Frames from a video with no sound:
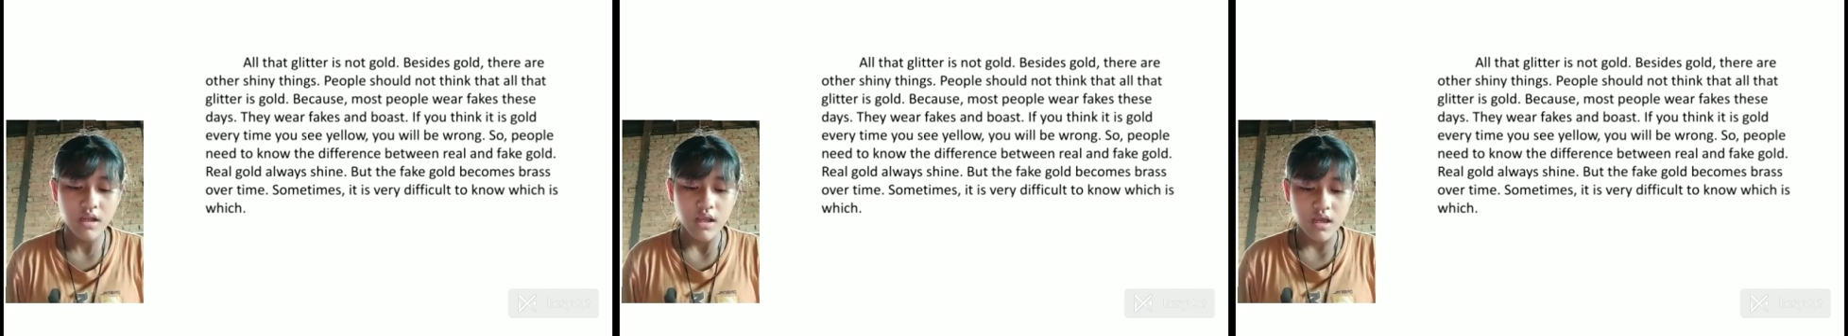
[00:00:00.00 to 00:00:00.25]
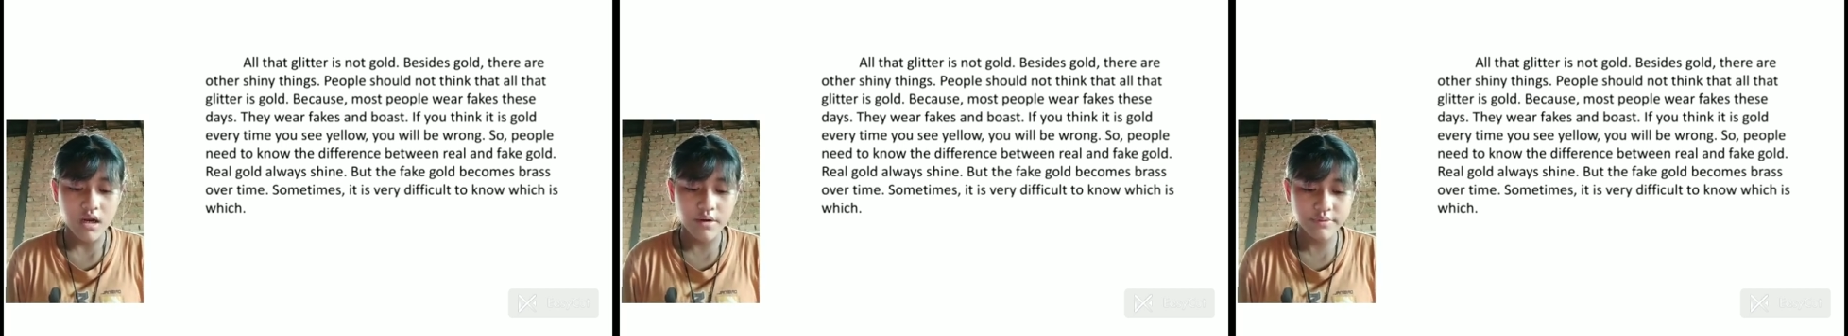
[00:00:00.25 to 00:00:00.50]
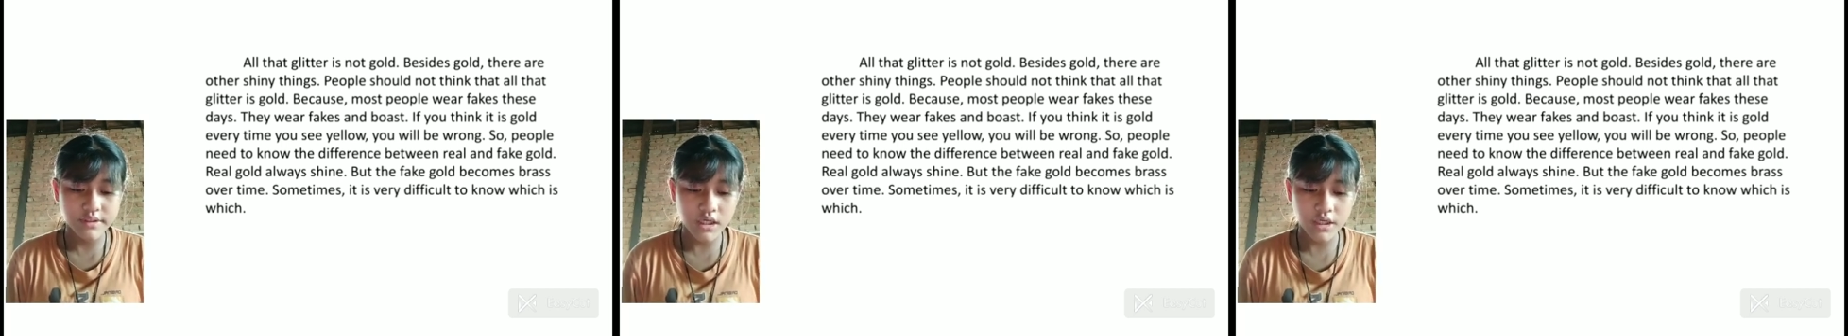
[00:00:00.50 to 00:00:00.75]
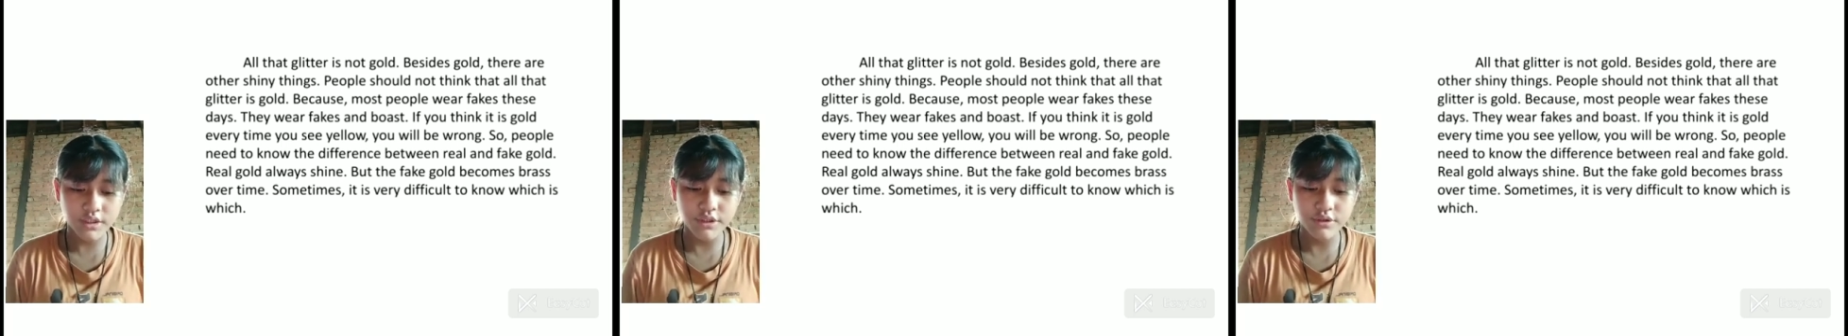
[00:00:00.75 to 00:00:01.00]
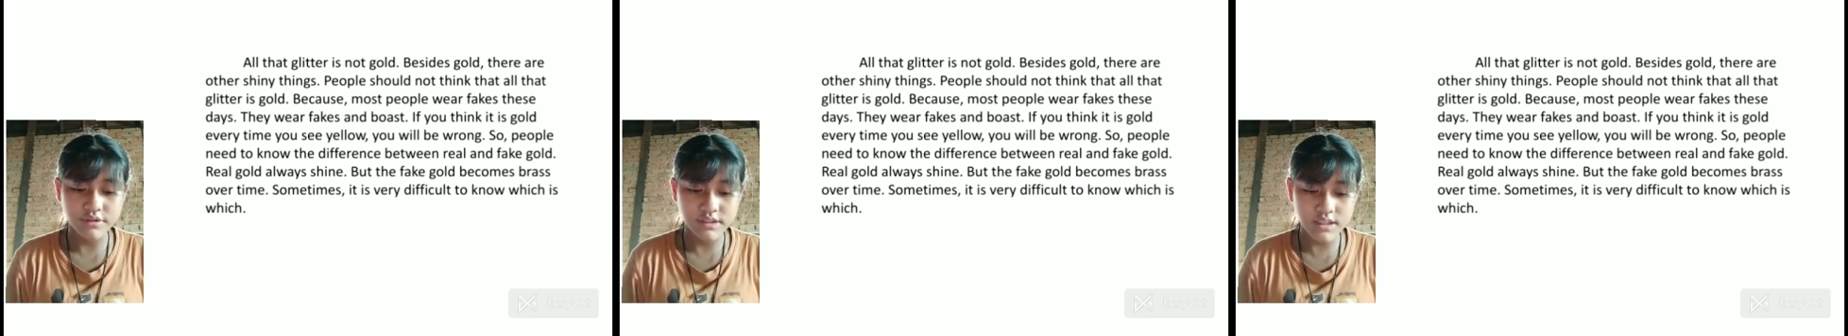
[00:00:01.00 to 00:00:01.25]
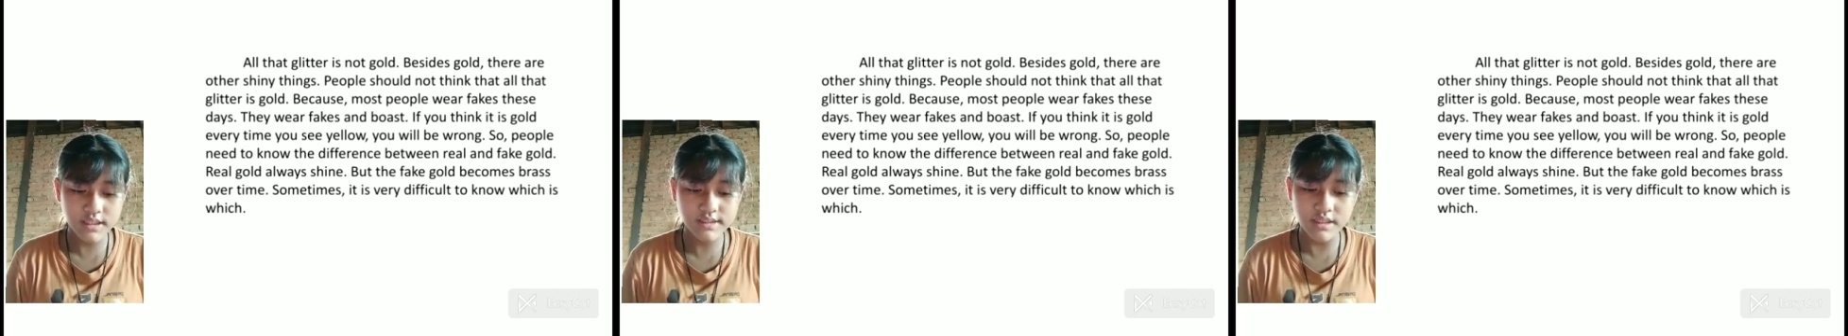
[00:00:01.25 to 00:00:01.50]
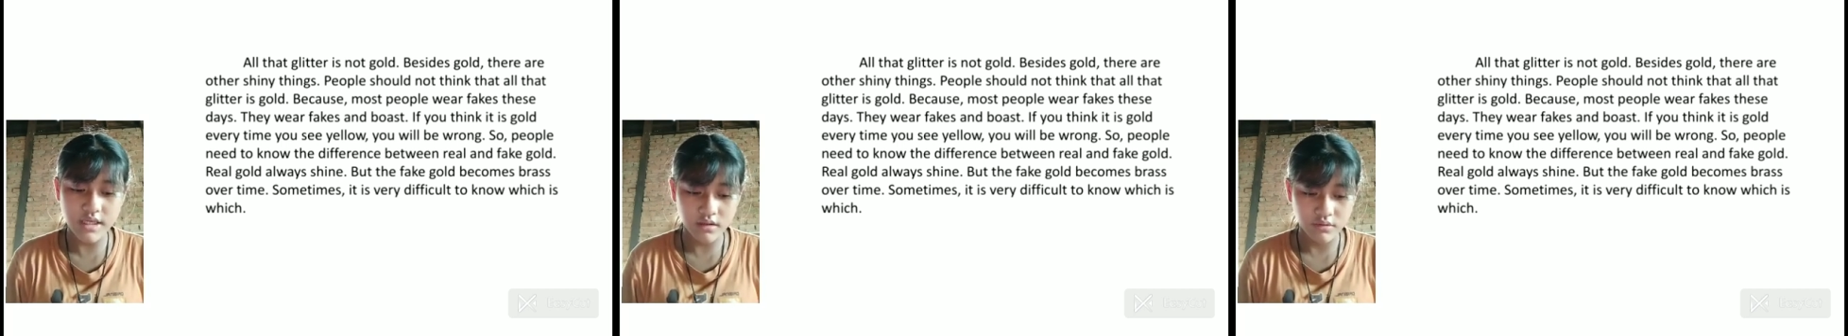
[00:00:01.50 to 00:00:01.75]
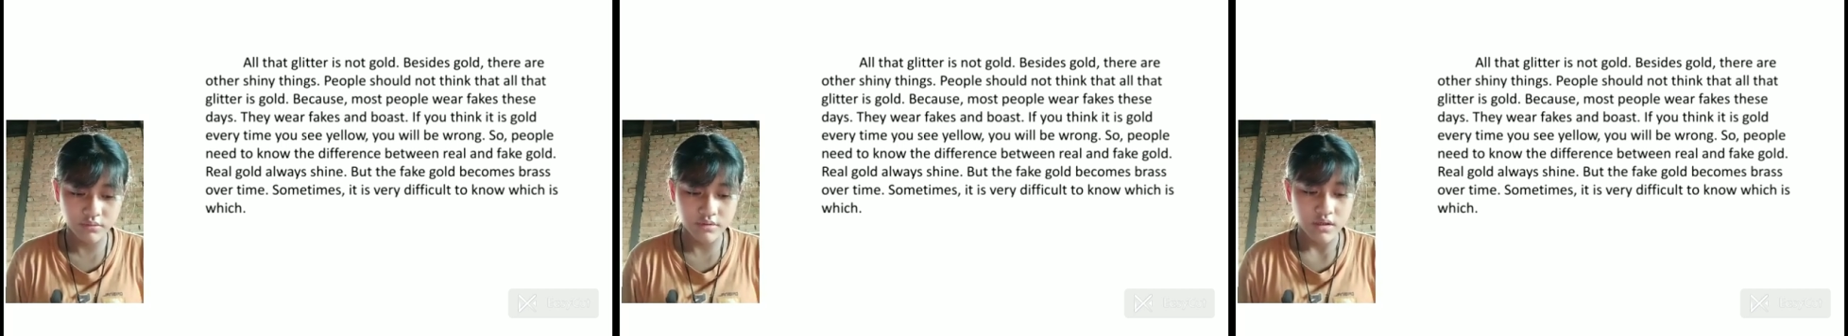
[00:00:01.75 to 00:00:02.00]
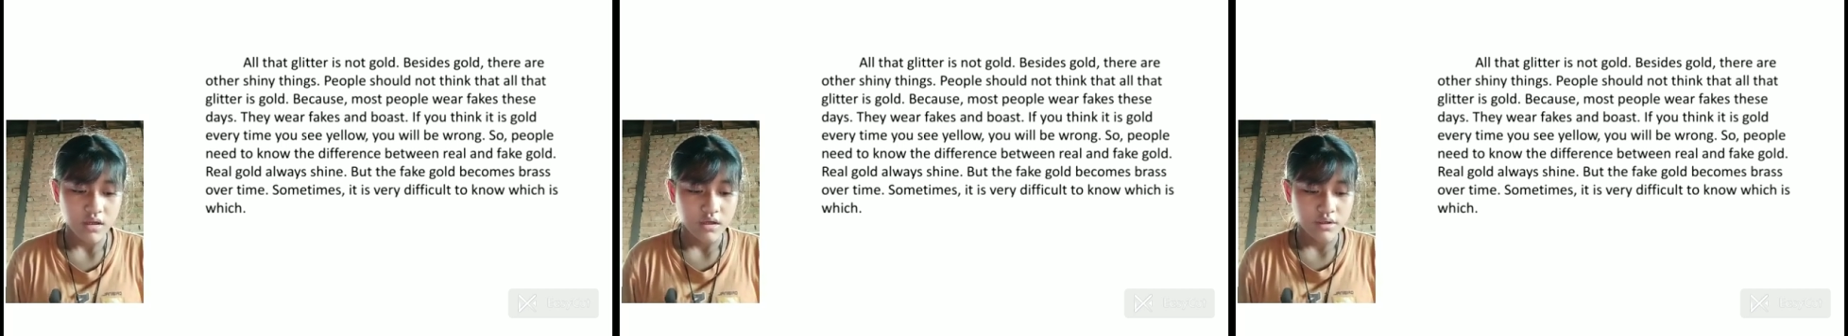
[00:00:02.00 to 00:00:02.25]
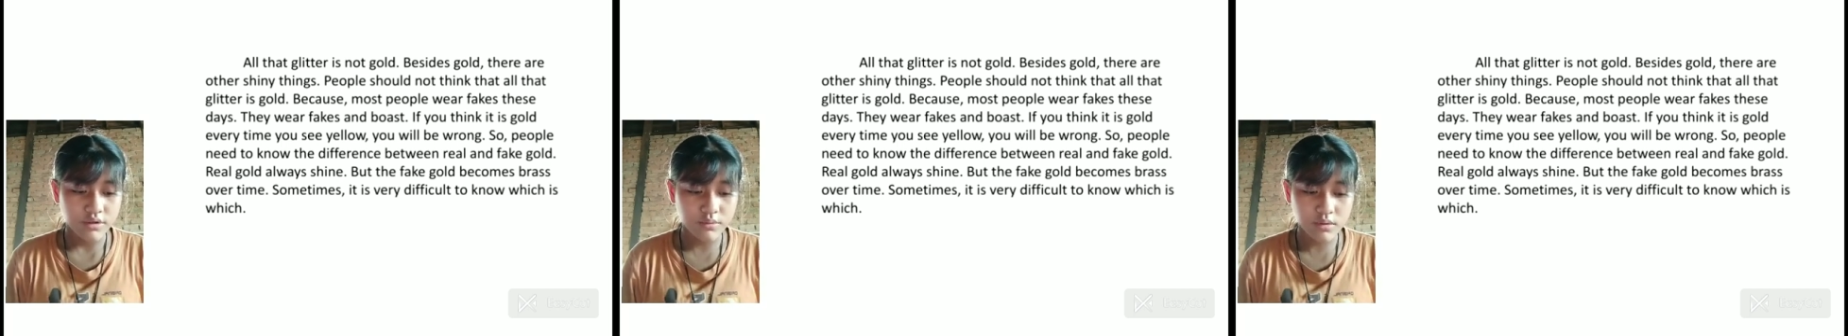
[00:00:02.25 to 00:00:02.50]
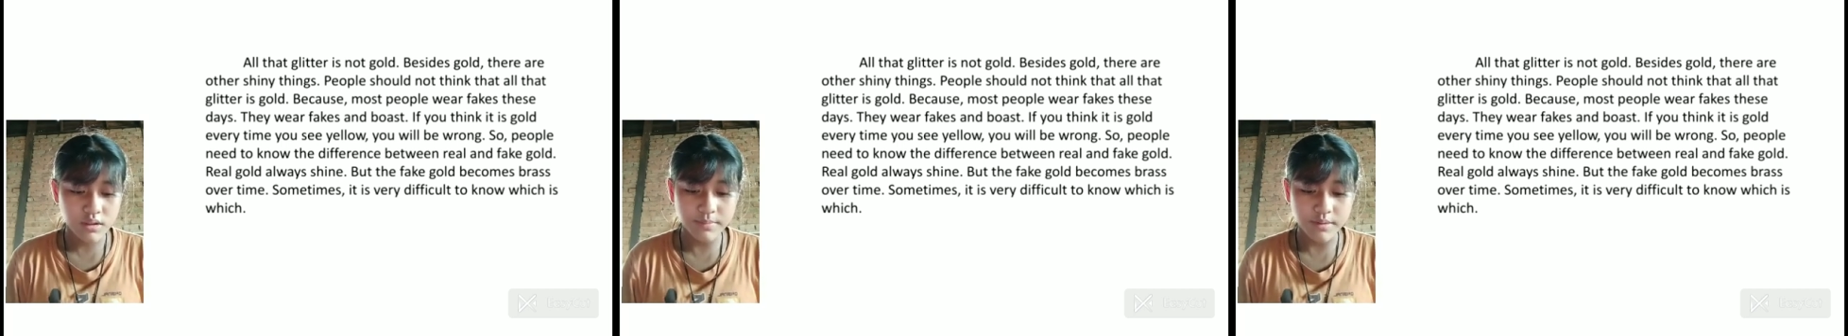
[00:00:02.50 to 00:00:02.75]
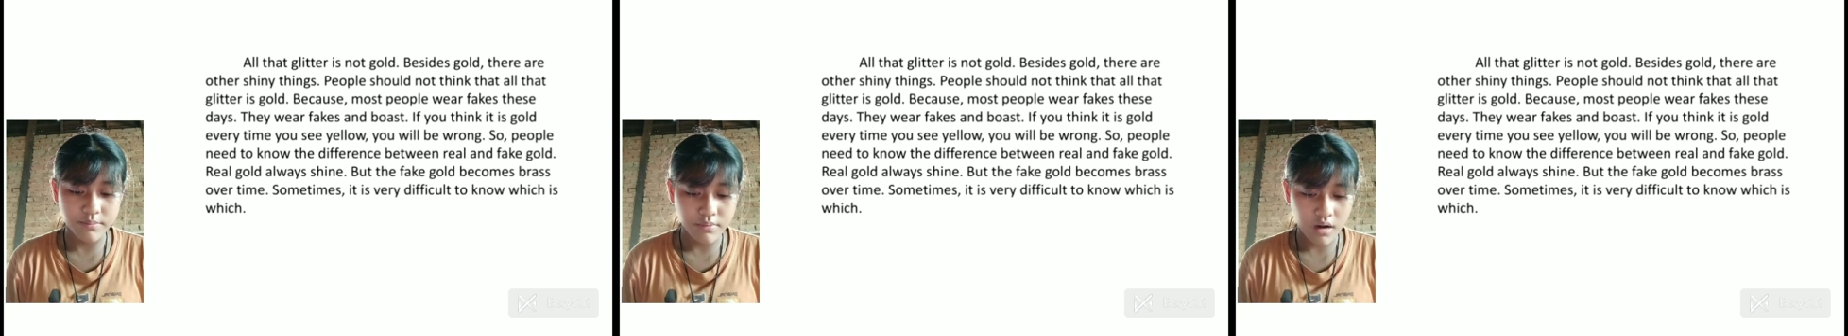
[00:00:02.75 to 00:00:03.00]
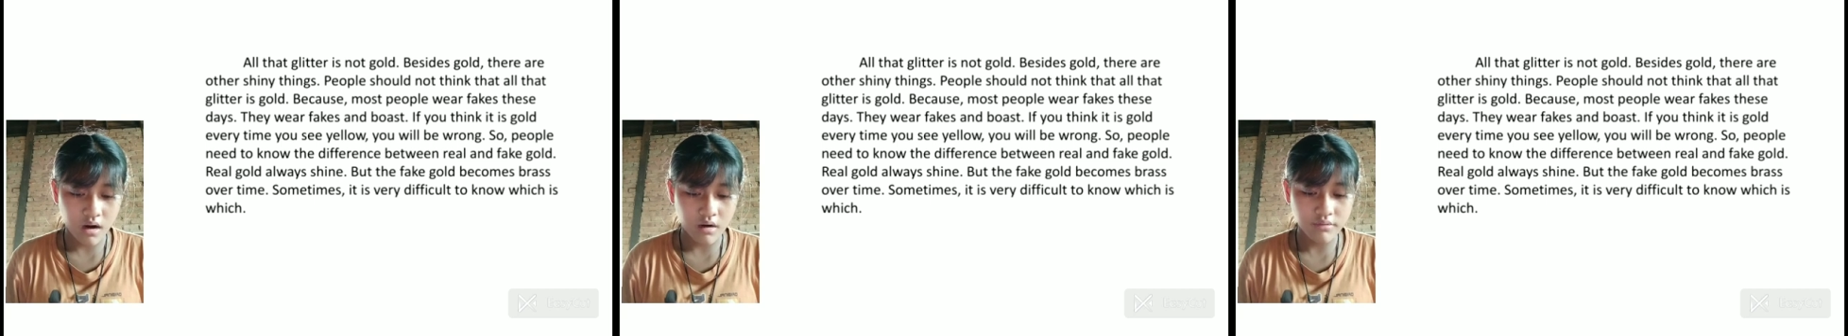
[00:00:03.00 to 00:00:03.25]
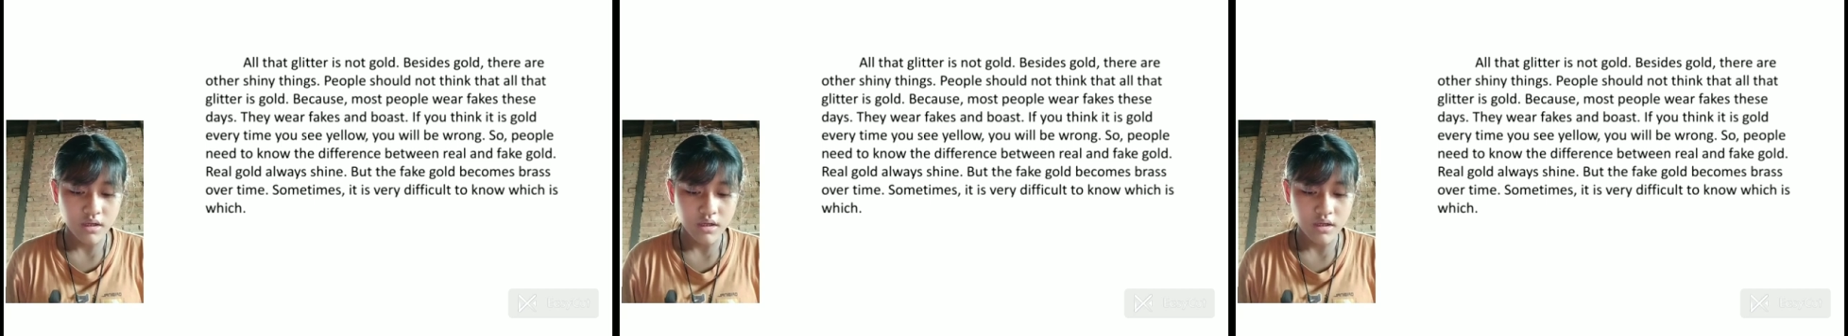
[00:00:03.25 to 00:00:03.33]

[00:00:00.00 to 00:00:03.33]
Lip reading: every time you see yellow, you will be wrong.